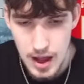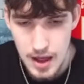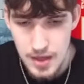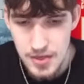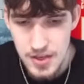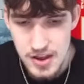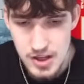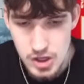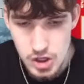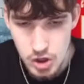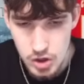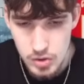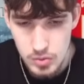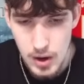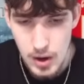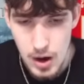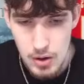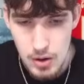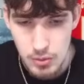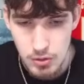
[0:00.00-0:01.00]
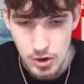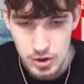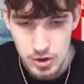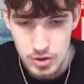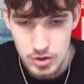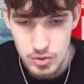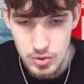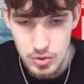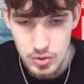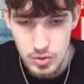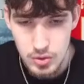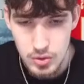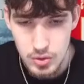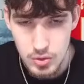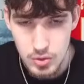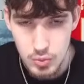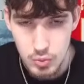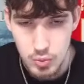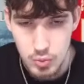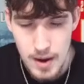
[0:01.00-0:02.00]
I think good route runner,
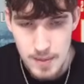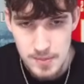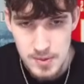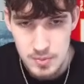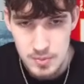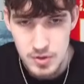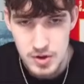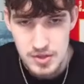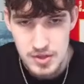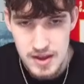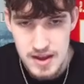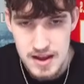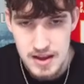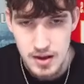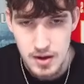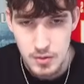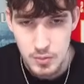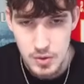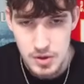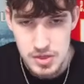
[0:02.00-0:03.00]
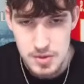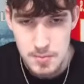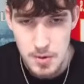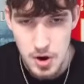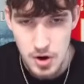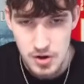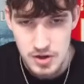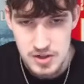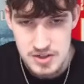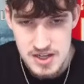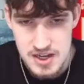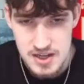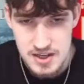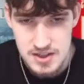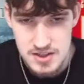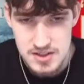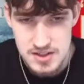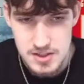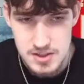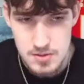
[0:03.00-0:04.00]
weapon with with the ball in his
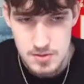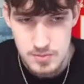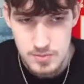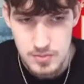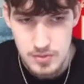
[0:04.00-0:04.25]
hands.